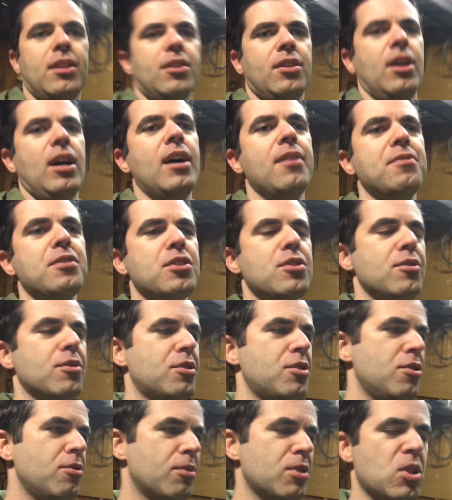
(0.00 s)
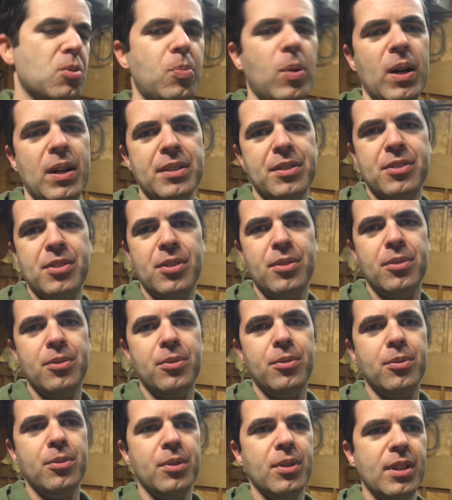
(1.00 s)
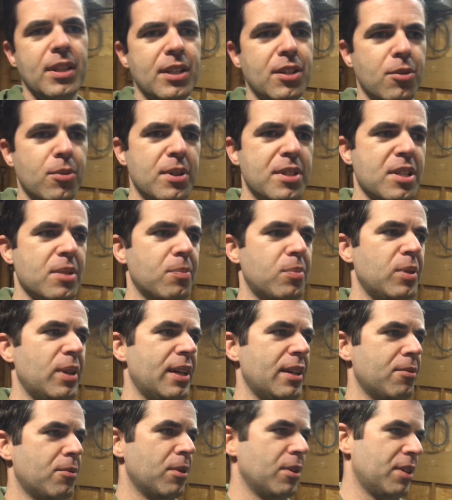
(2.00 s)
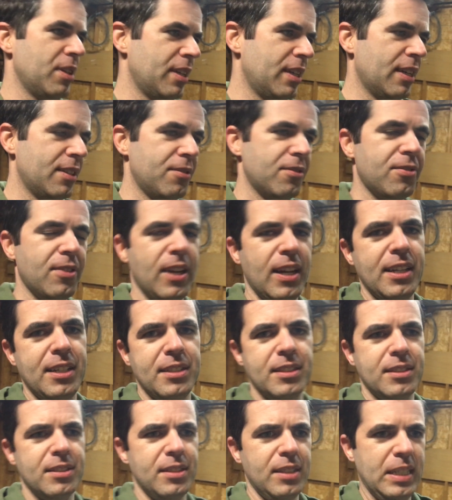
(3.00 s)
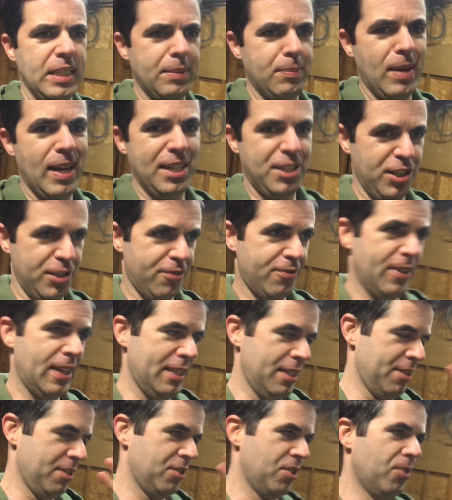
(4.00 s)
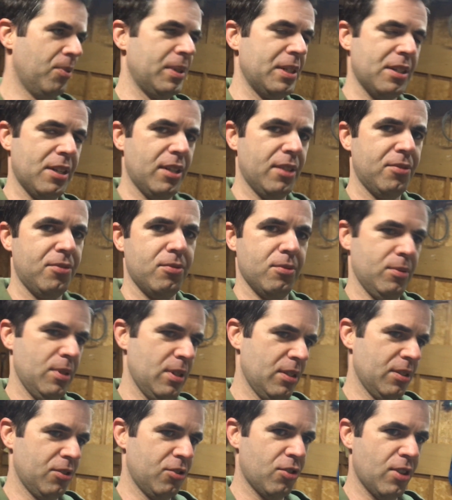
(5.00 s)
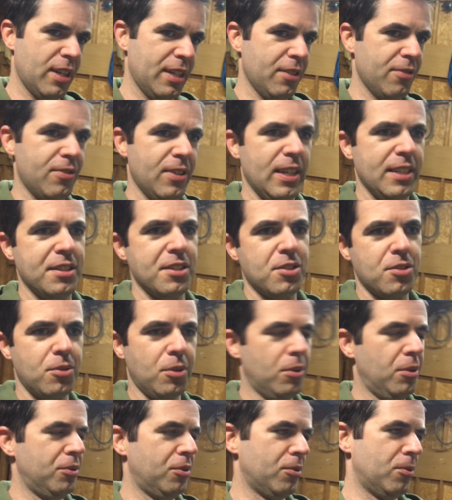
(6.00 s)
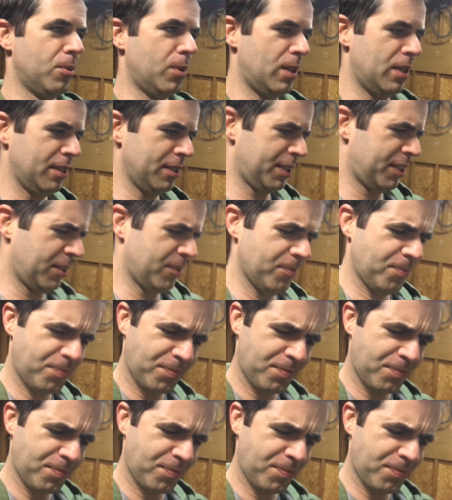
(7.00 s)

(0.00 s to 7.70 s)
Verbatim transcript: The officers who respond to the noise complaint where the gunfight and, and magic fight is going off, uh, trying to find this girl and her wand,